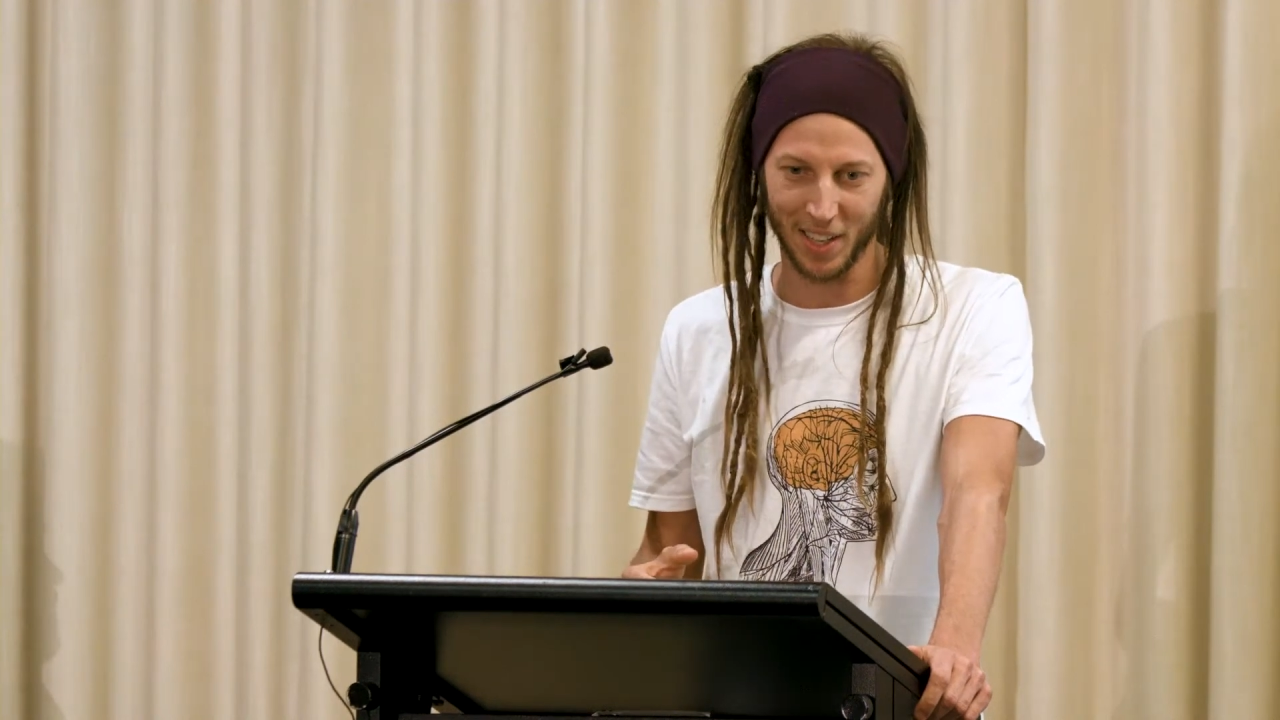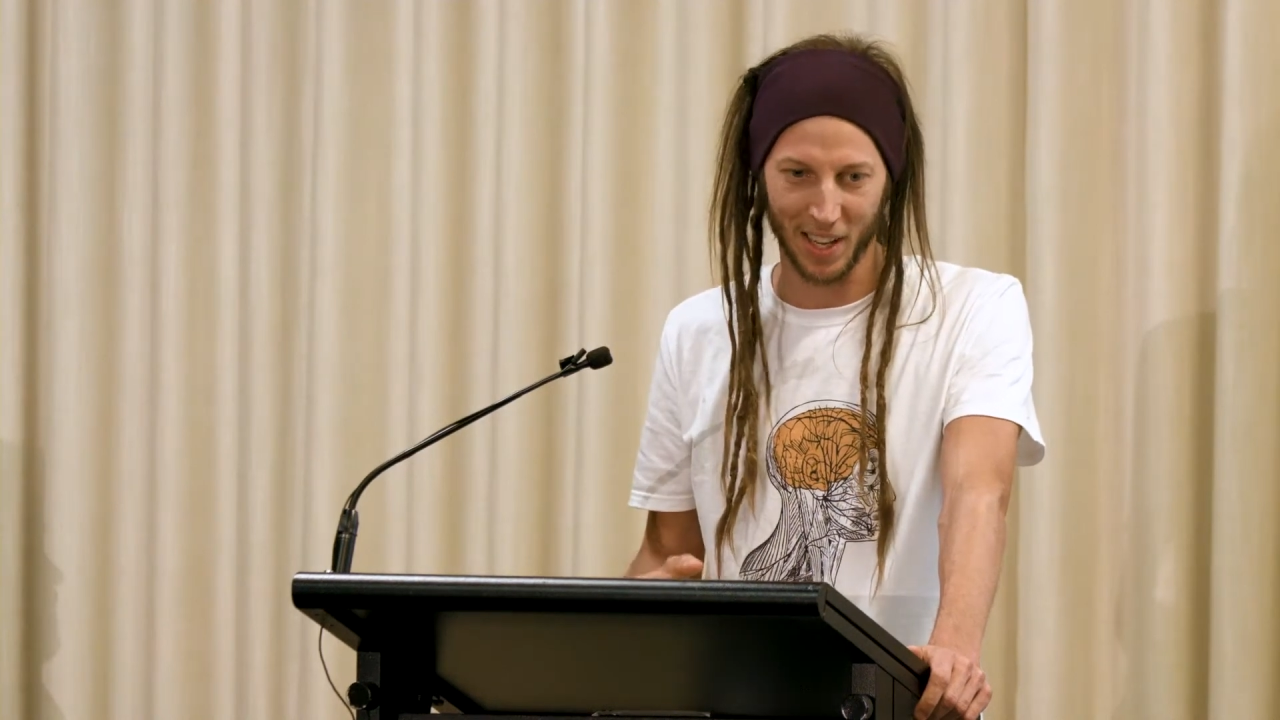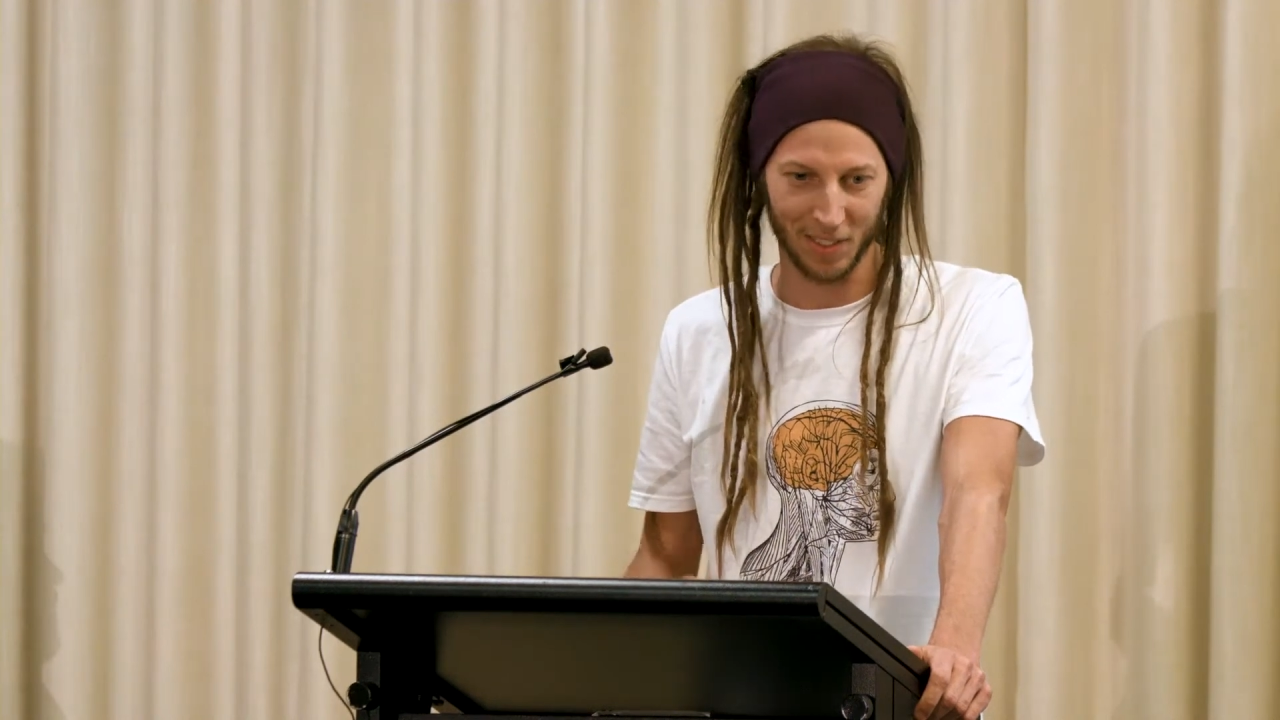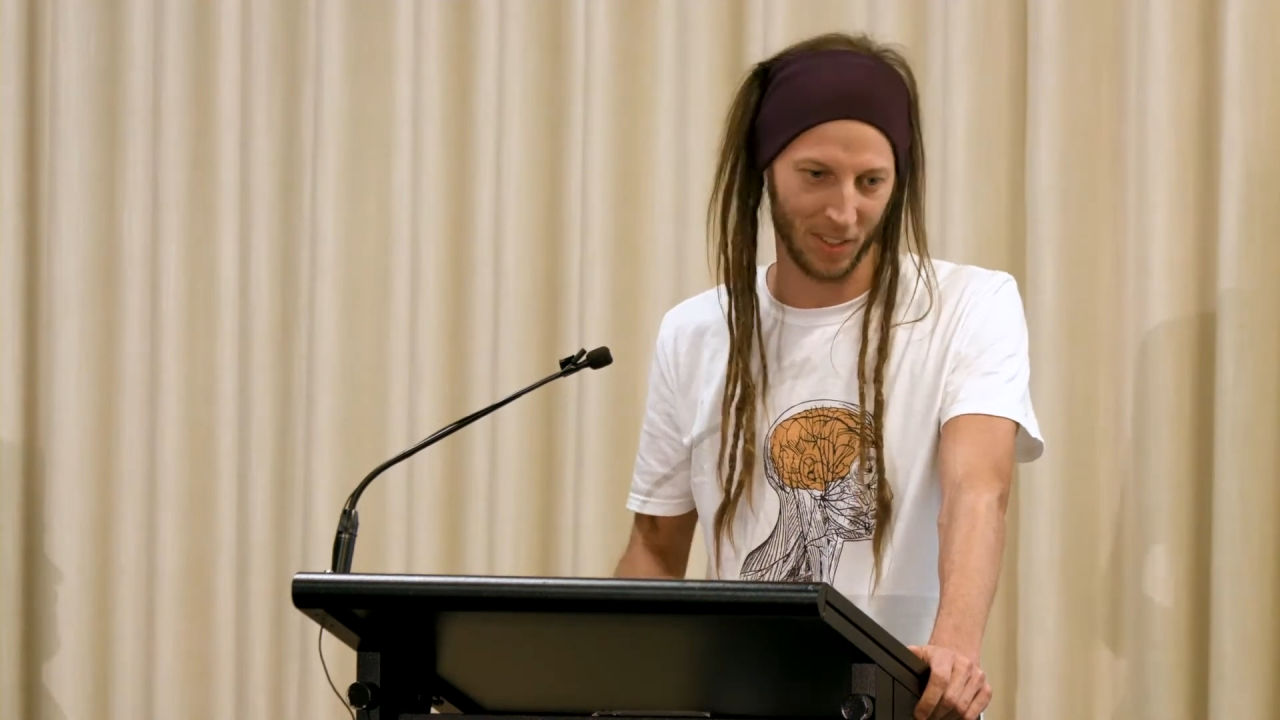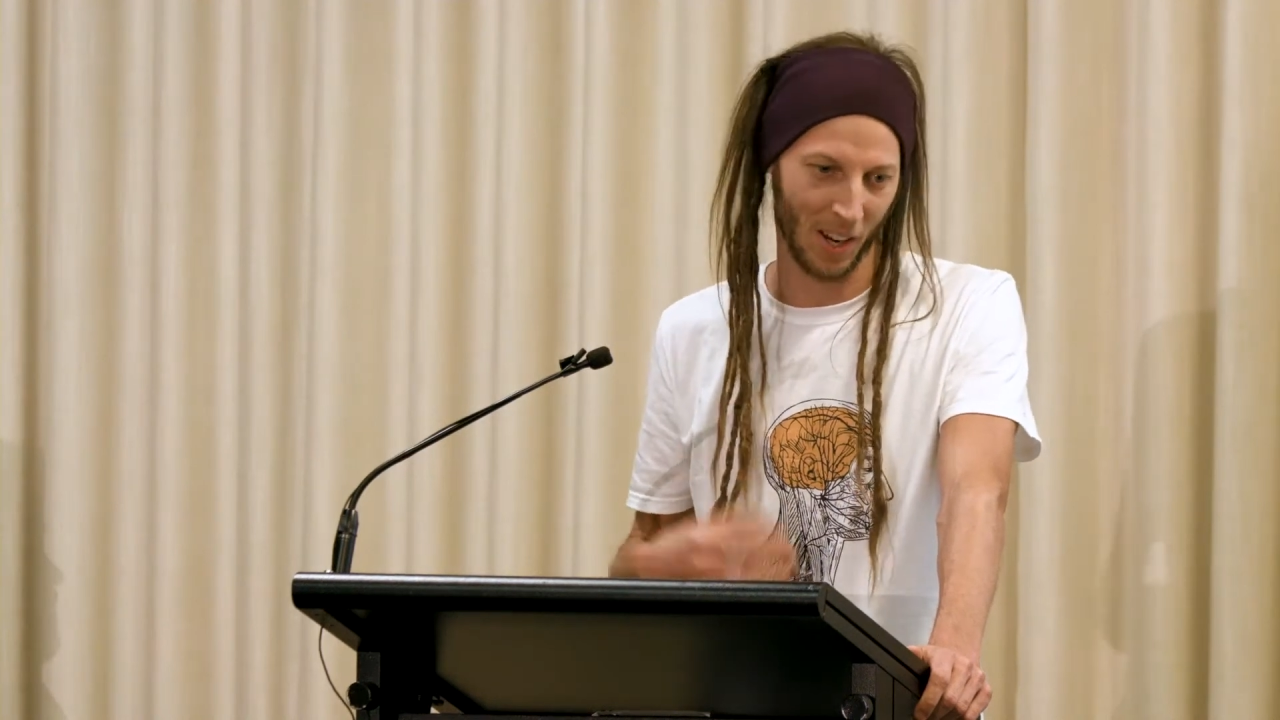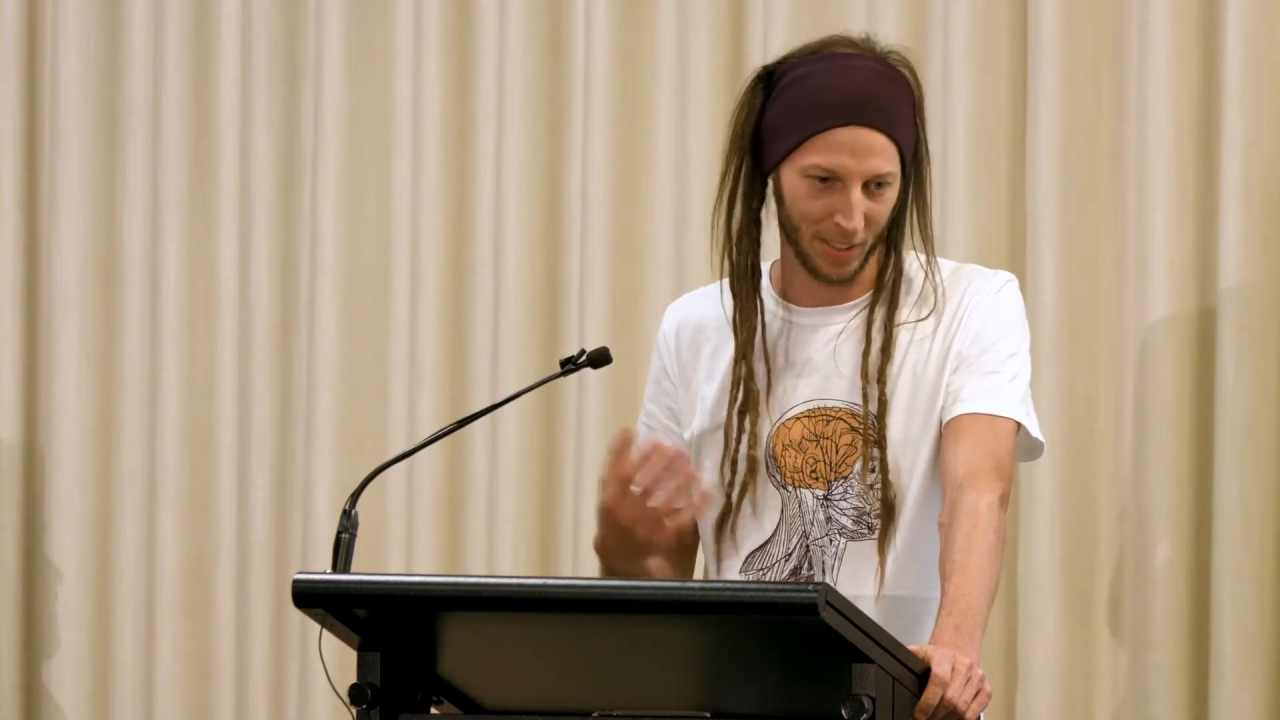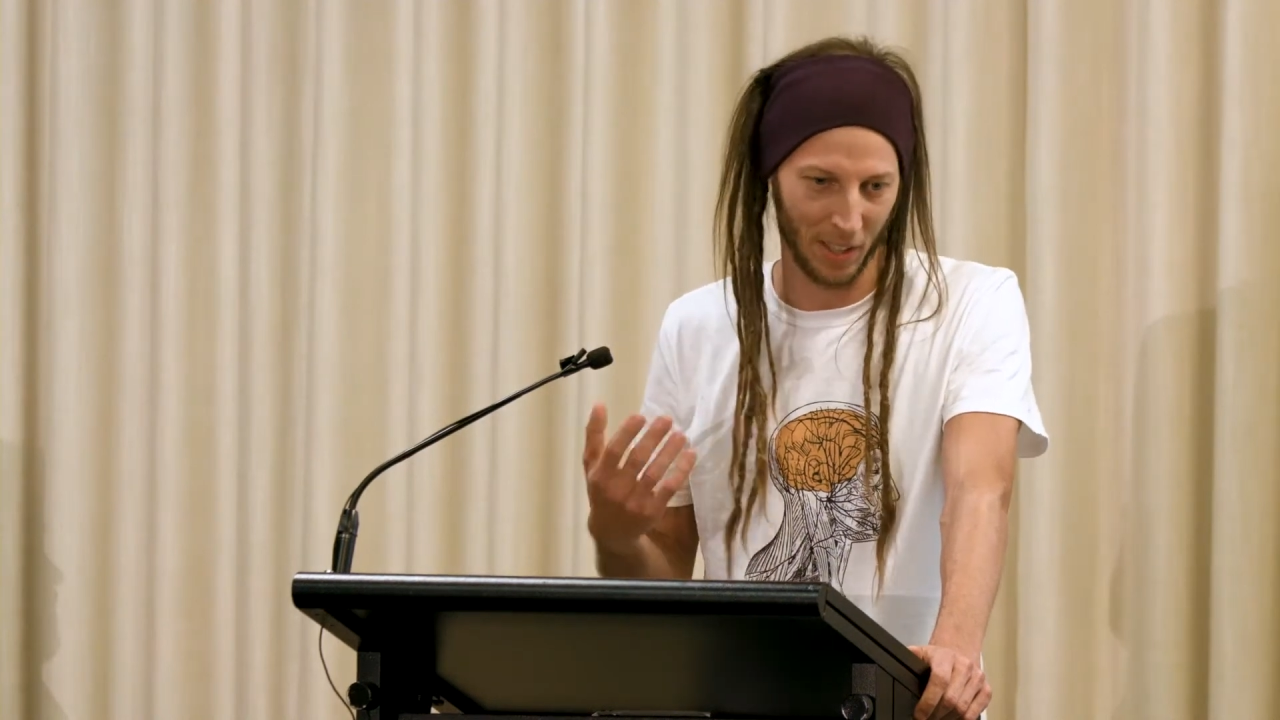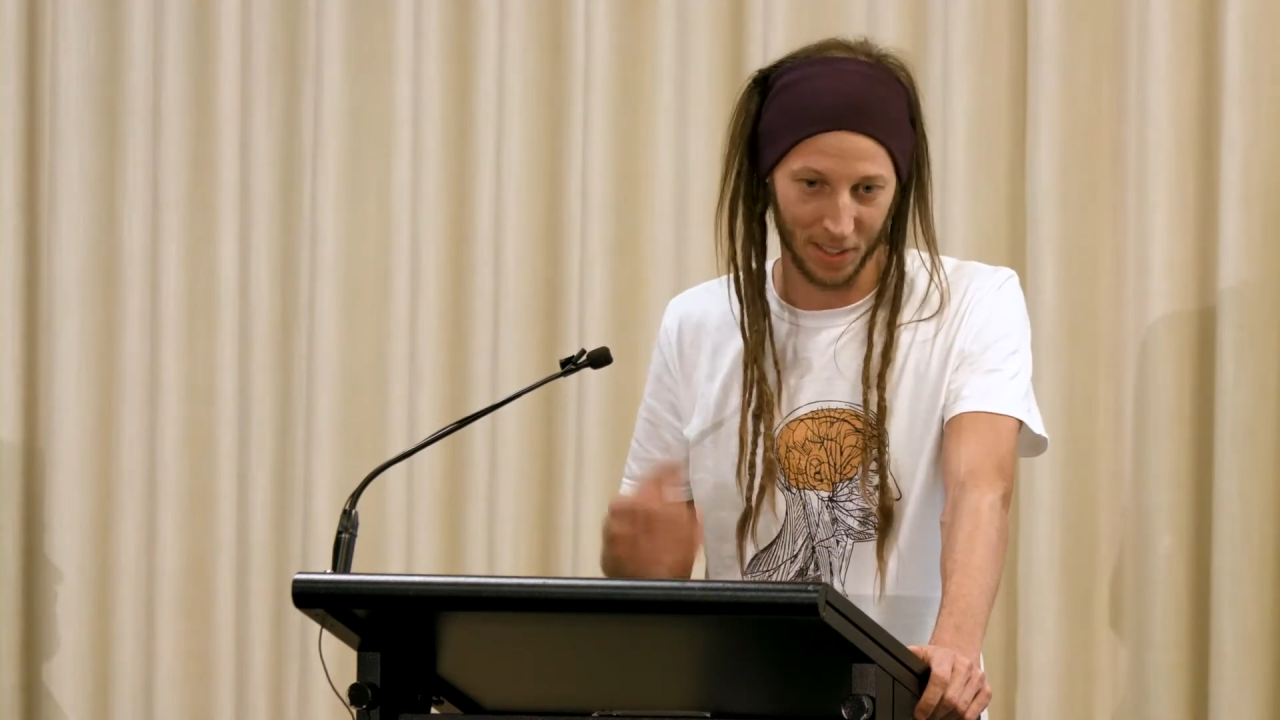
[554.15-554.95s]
and I